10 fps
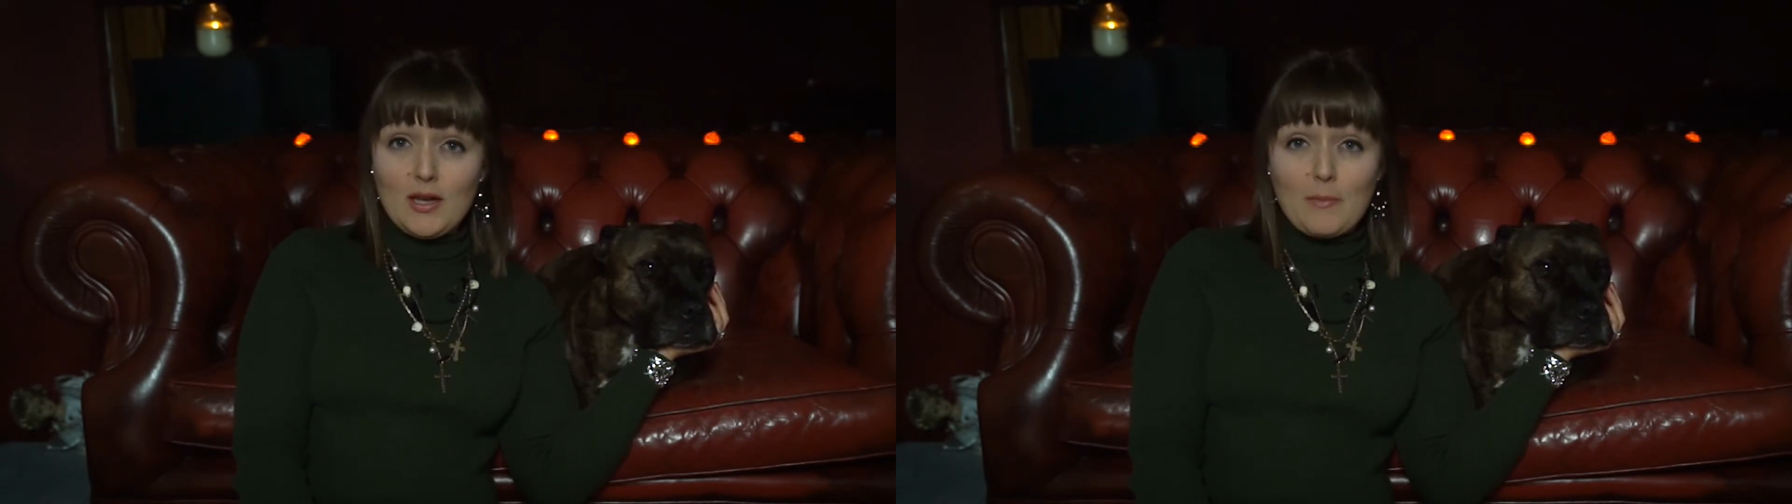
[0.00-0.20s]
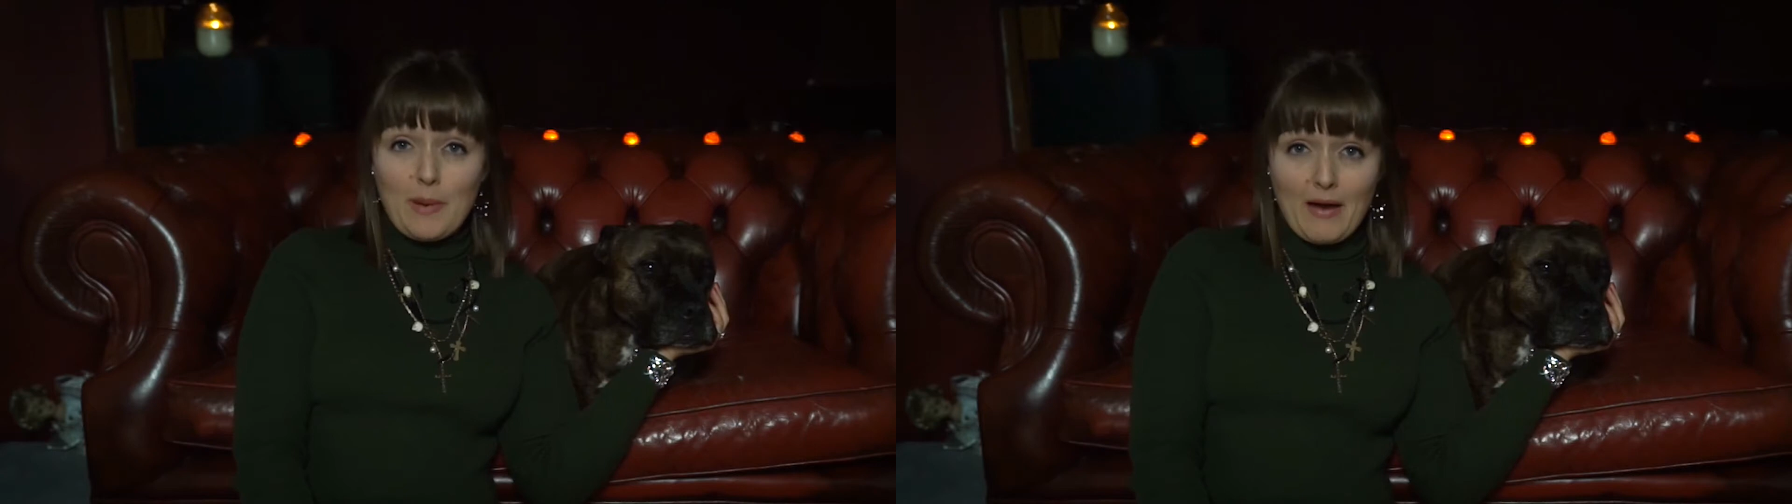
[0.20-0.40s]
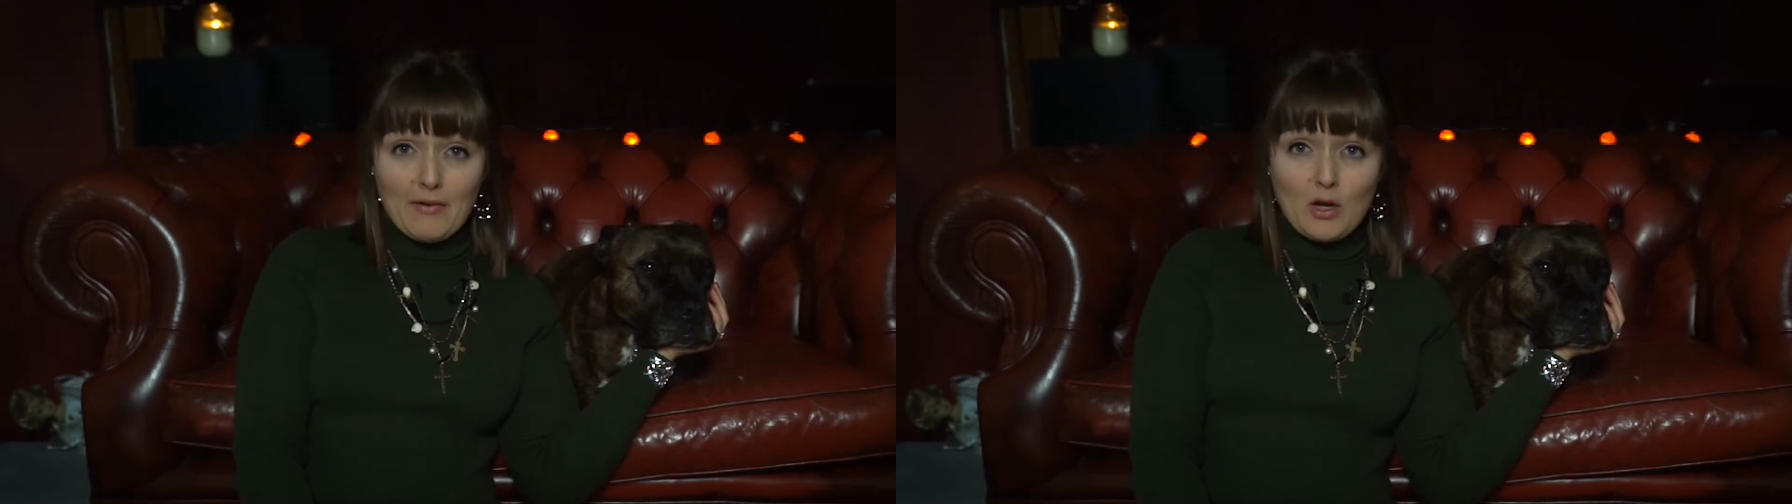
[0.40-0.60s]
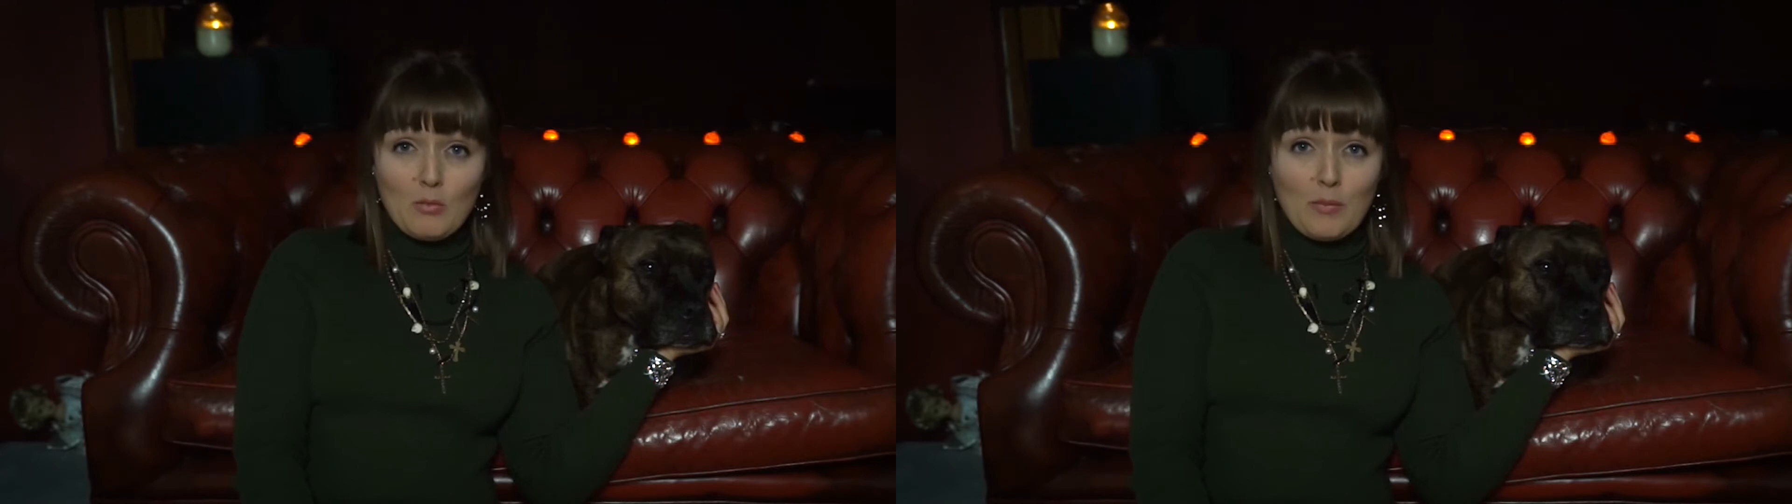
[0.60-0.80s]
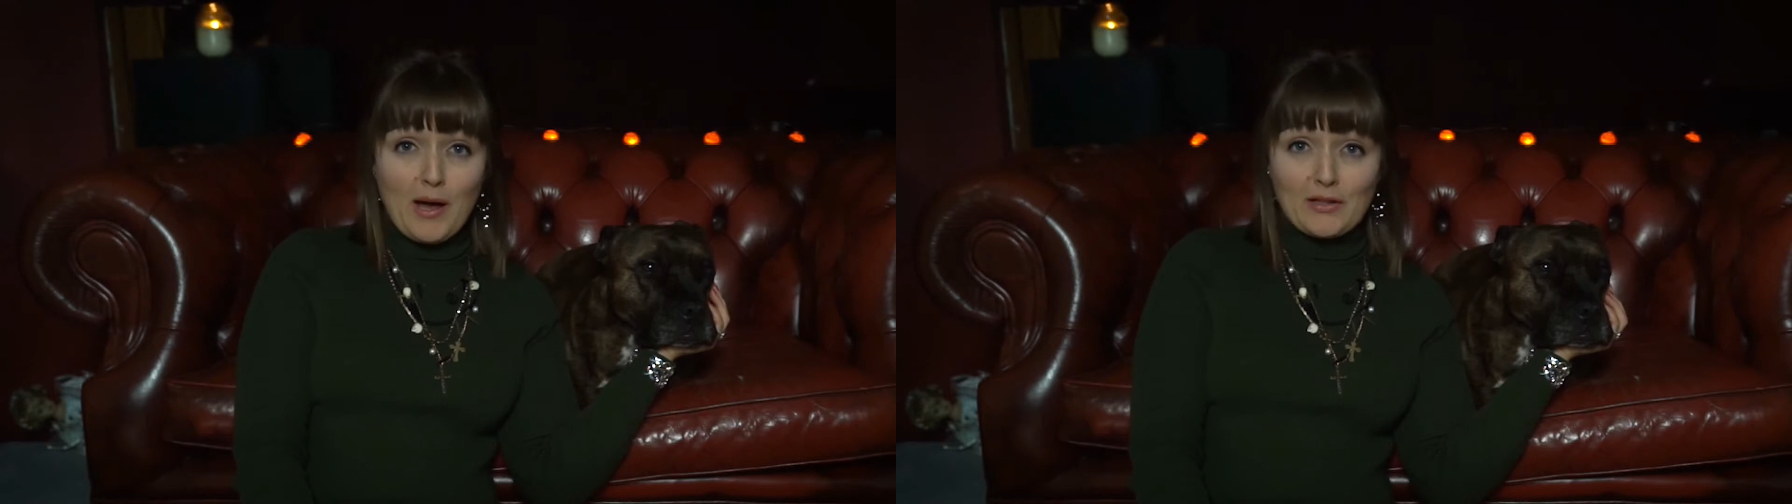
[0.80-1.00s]
and
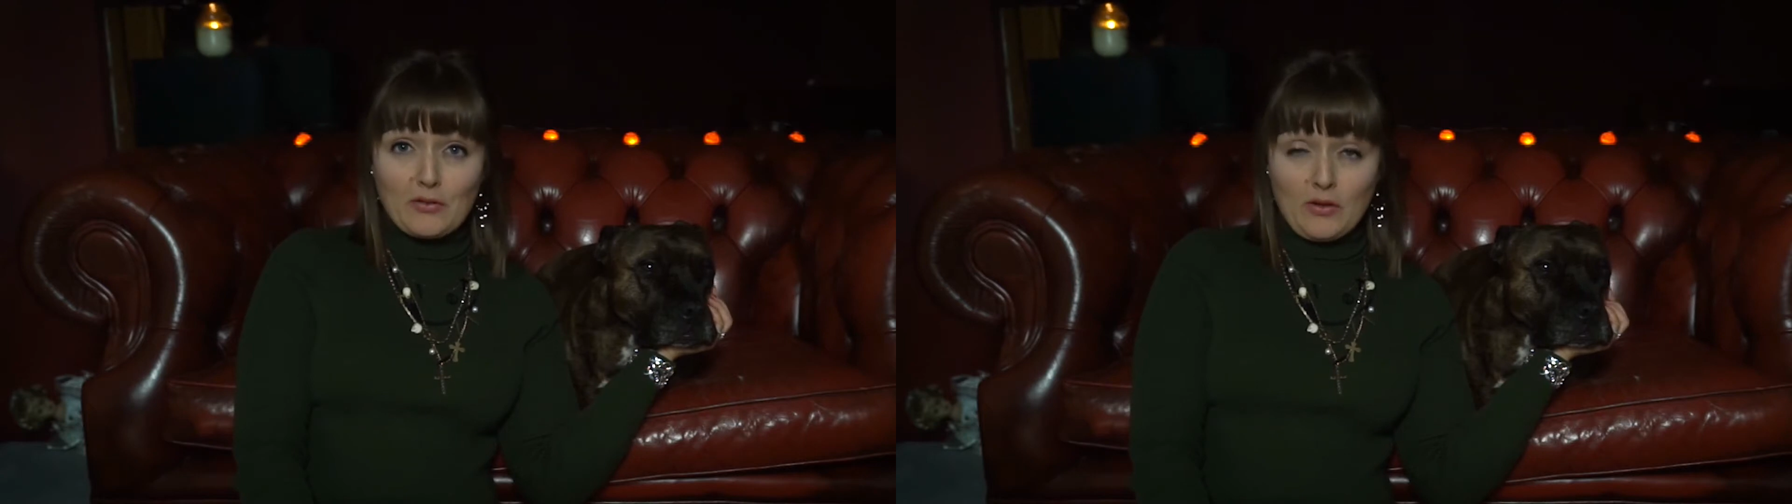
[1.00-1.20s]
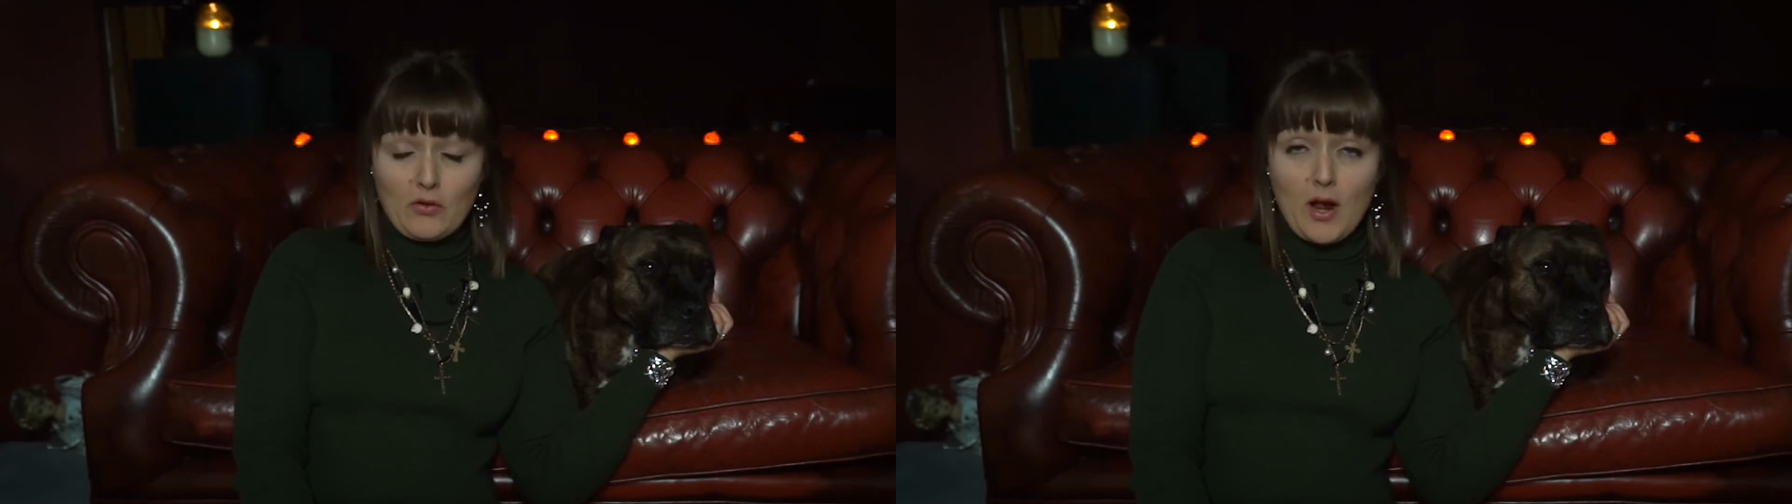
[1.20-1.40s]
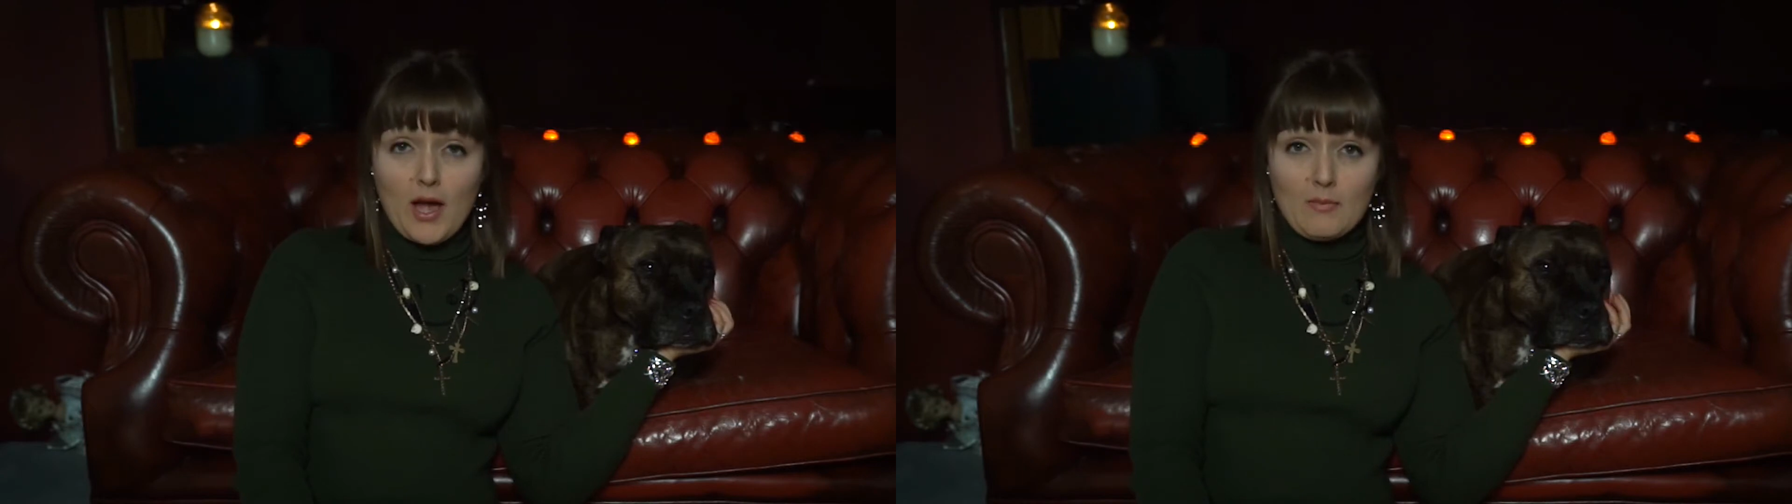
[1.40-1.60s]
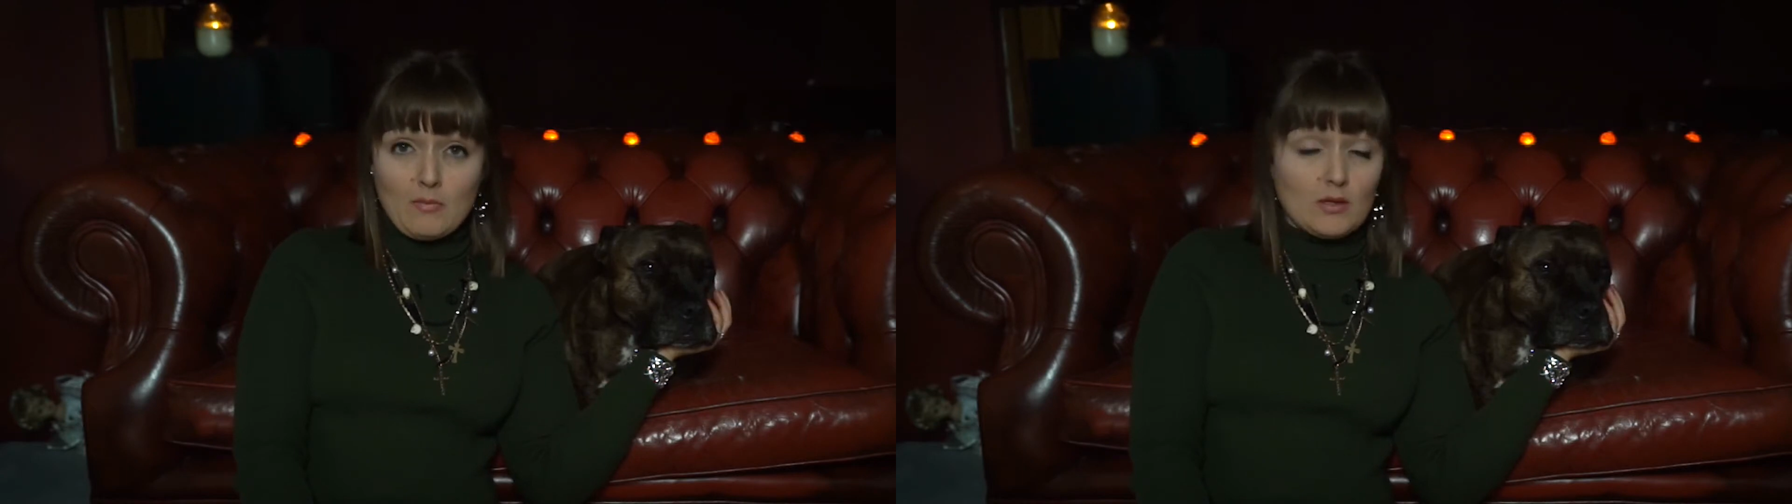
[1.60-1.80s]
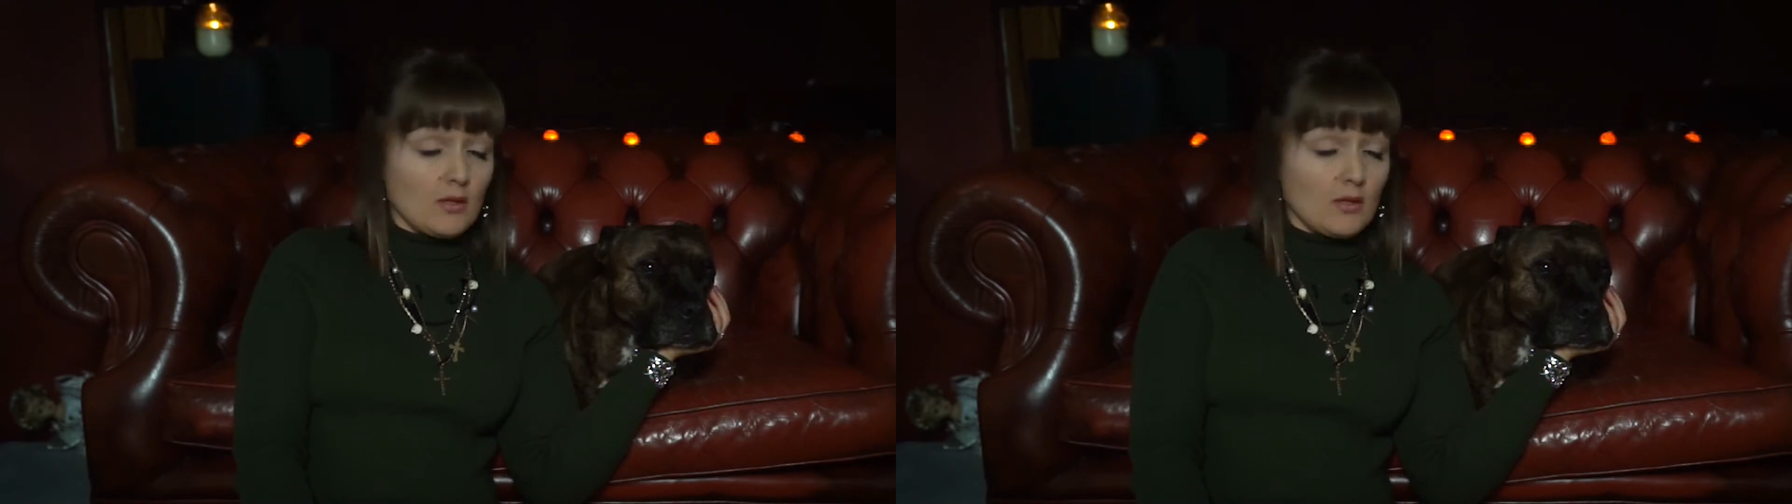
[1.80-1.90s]
paranormal partner in crime,